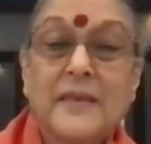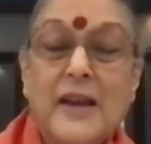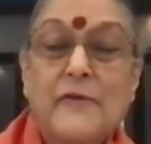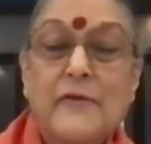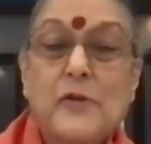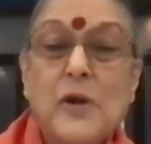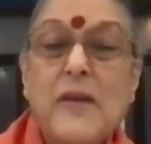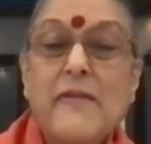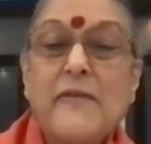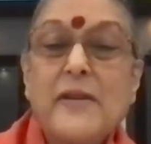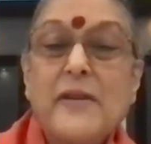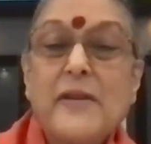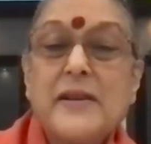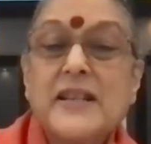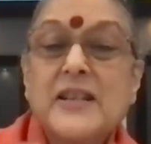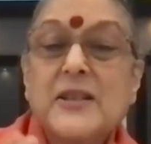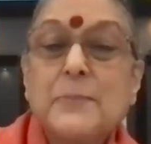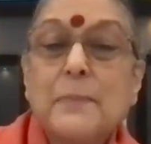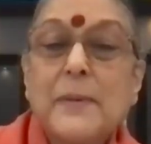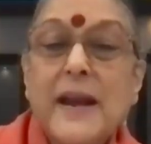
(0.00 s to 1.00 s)
if you have
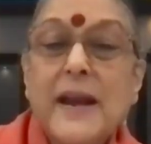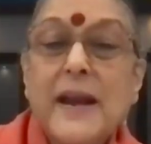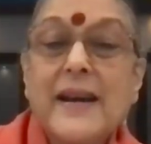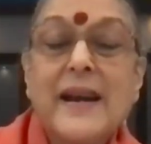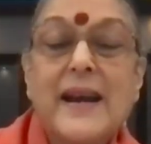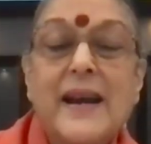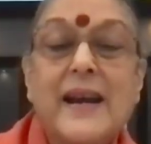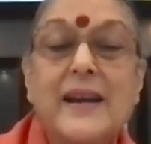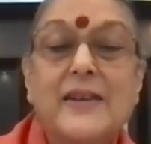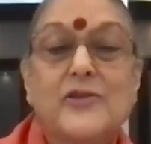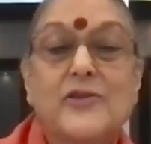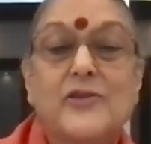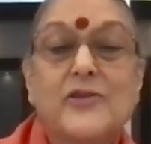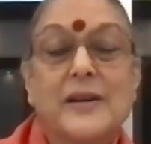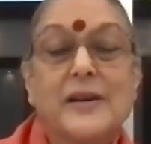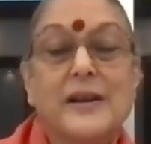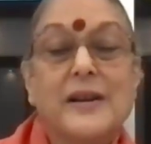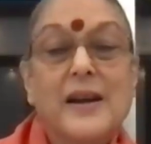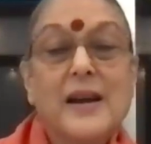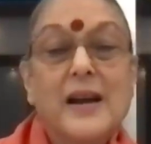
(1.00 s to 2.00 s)
displayed
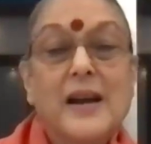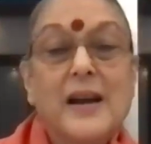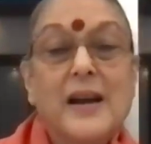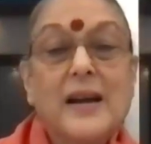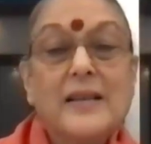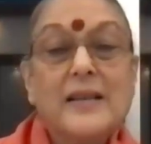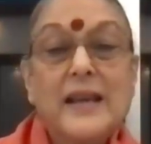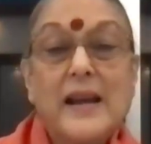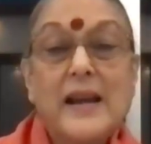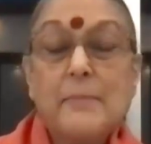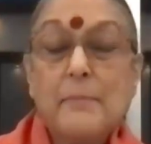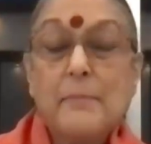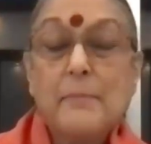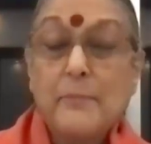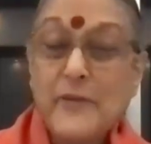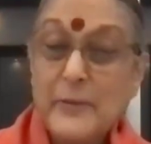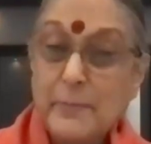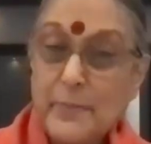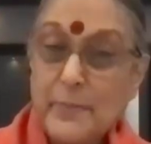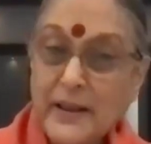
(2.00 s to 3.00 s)
hatred, then
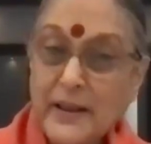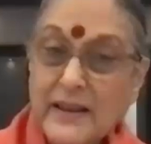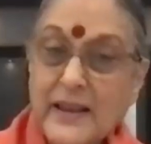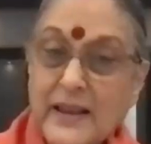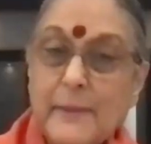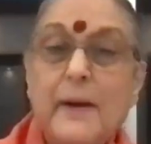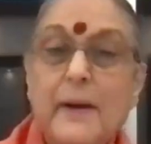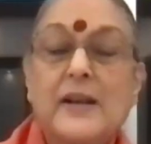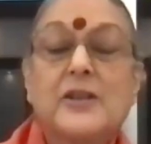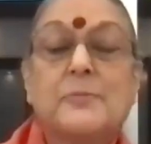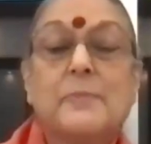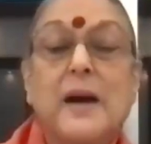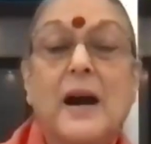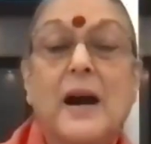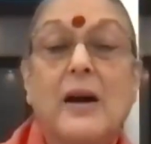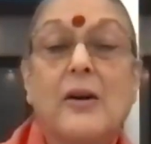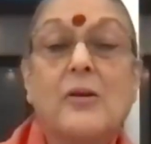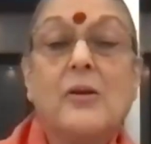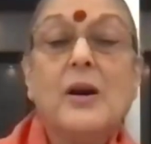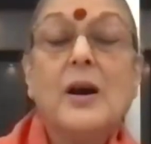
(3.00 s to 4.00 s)
with pratipaksh
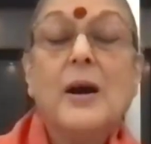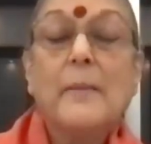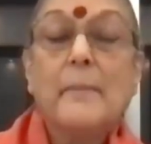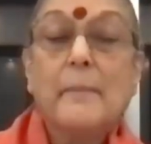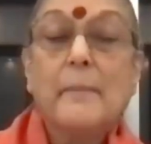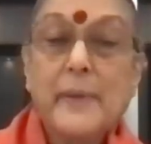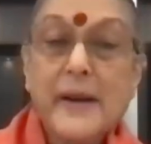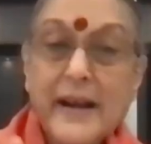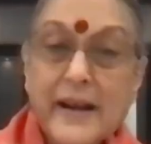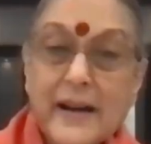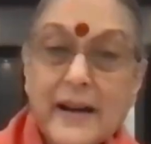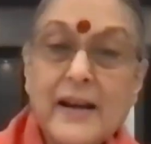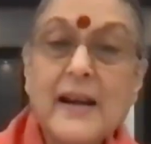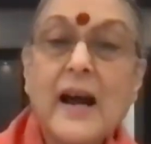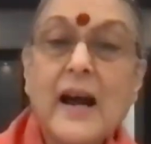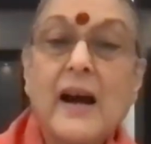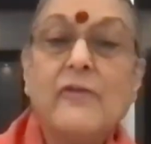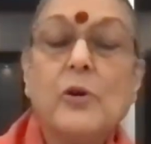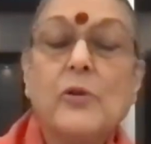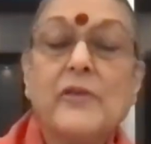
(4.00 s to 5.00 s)
bhav, bring
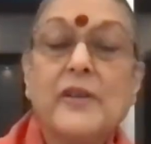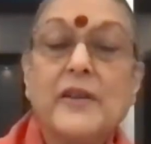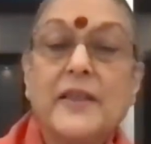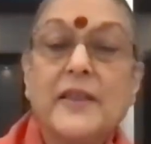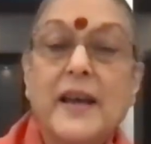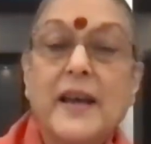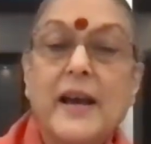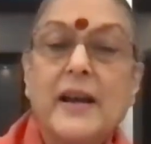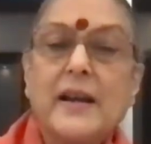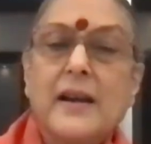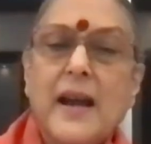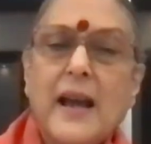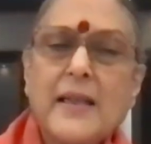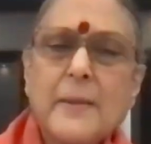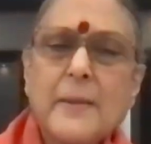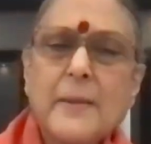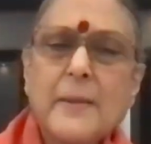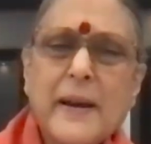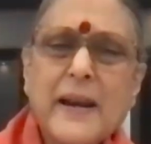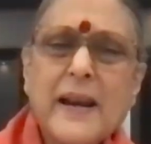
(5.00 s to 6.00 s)
love over there.
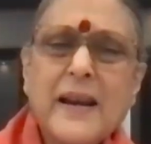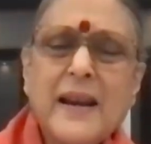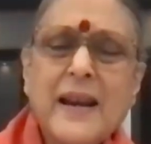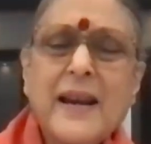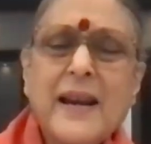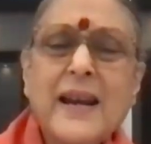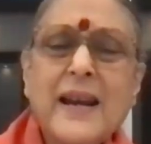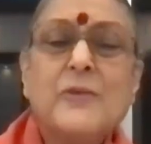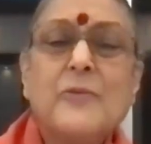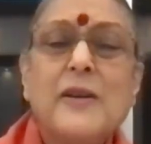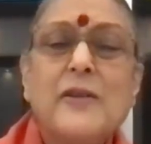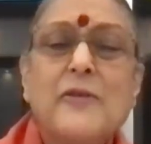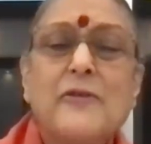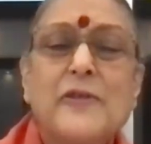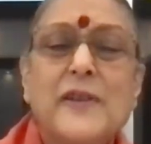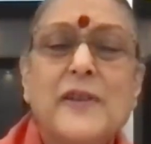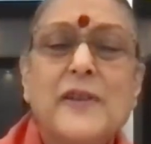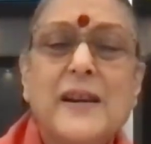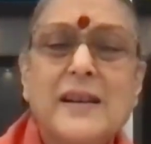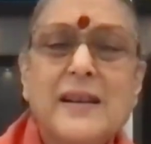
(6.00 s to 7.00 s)
At the beginning, it will
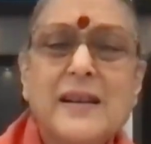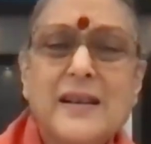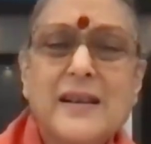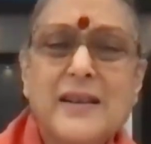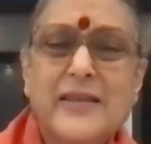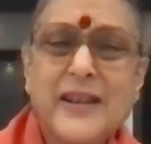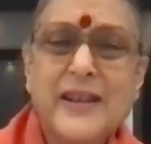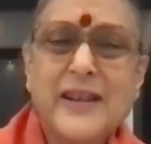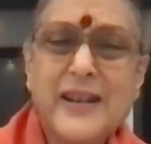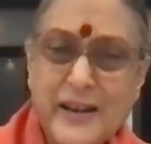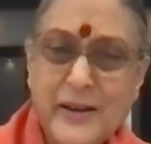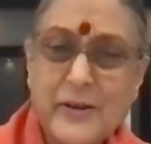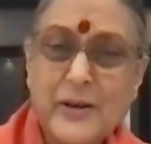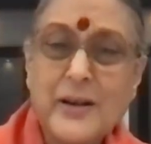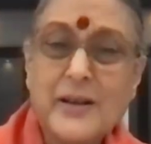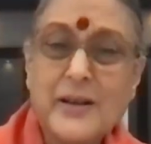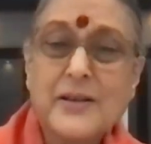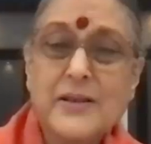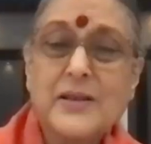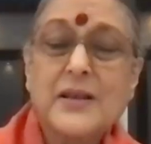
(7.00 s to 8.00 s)
feel
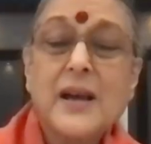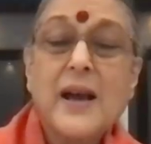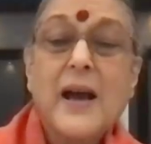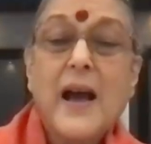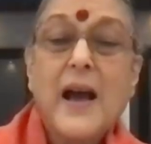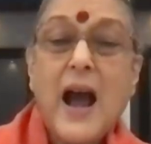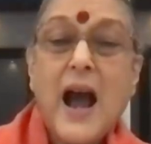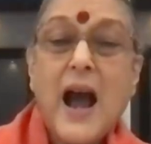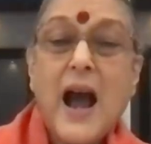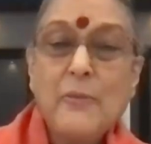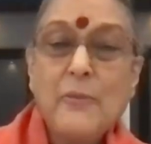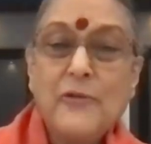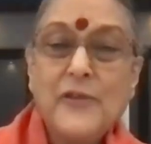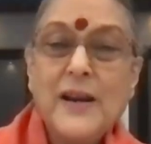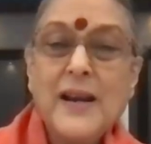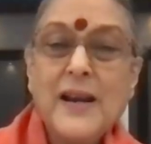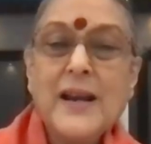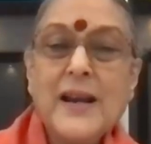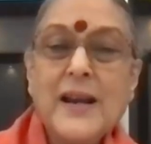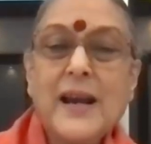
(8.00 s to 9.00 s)
ridiculous. I'm
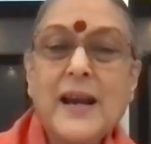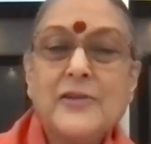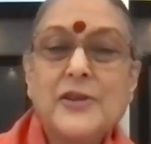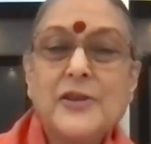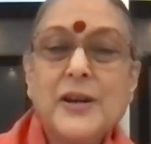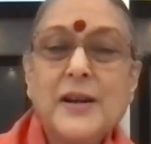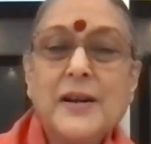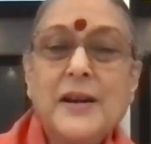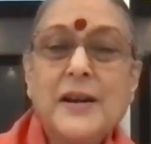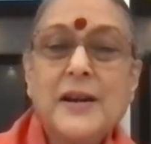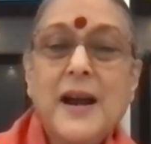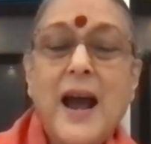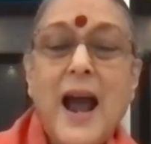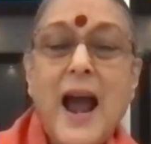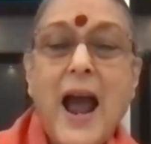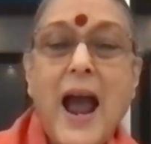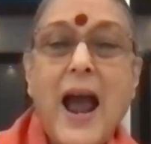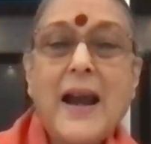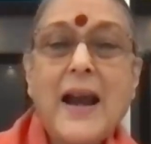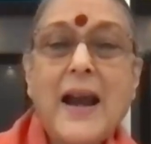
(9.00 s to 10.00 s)
feeling hatred
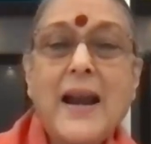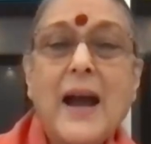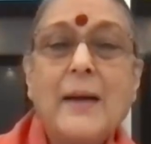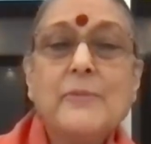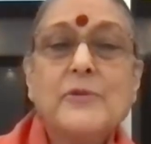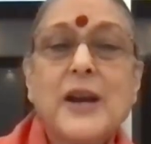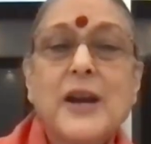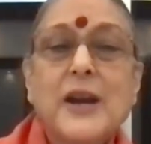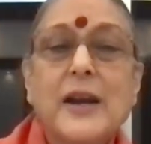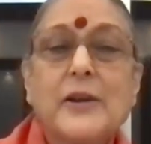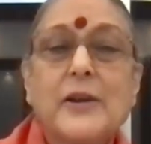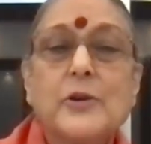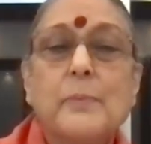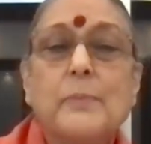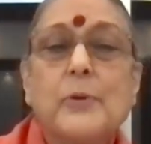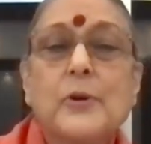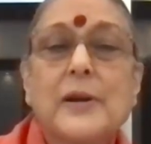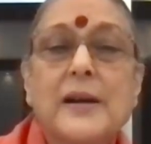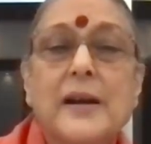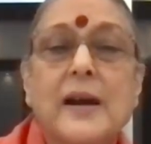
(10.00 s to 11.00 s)
and I'm trying to
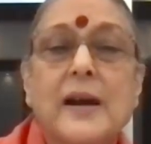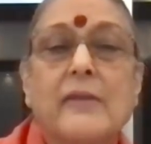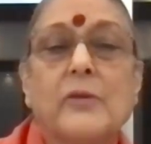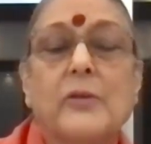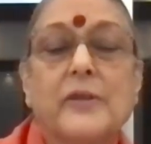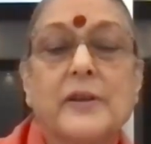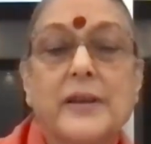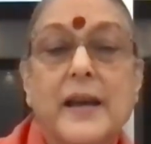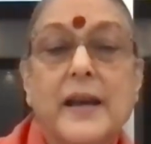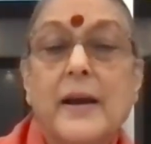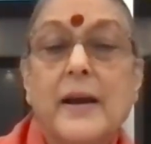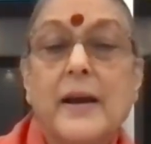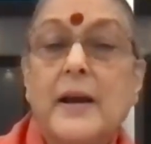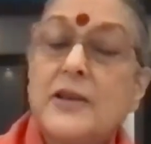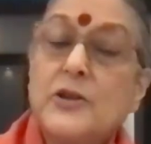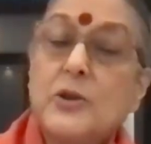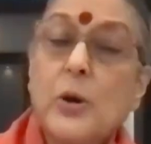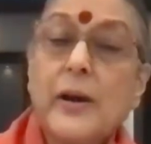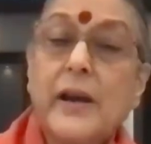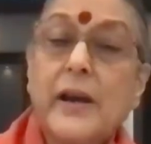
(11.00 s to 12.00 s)
put love over there.
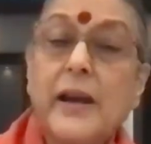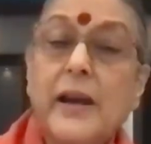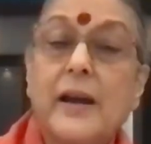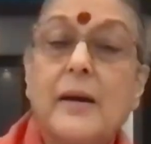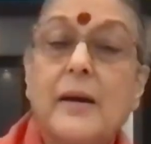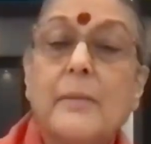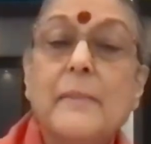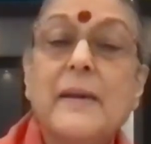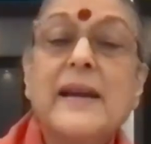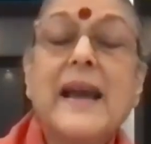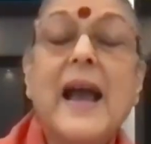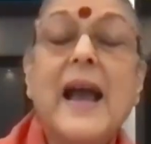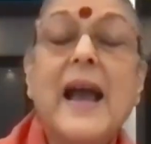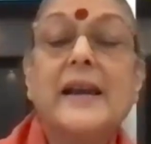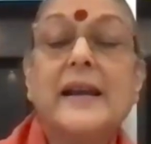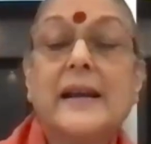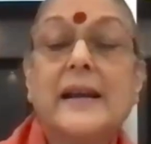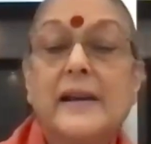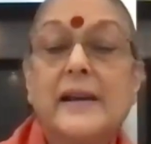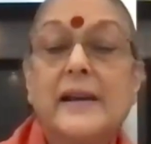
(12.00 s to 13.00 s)
It's okay.
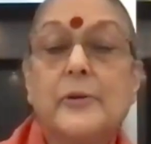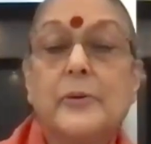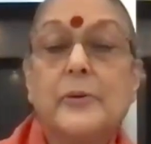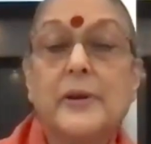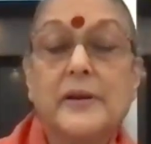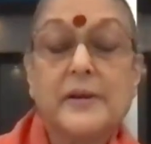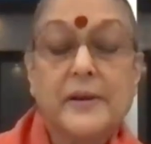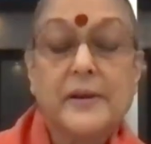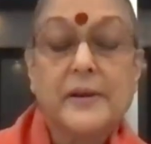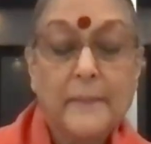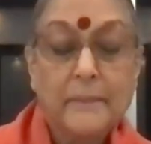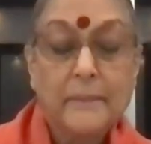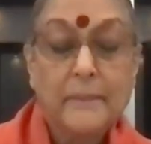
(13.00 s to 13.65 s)
Mechanically do it.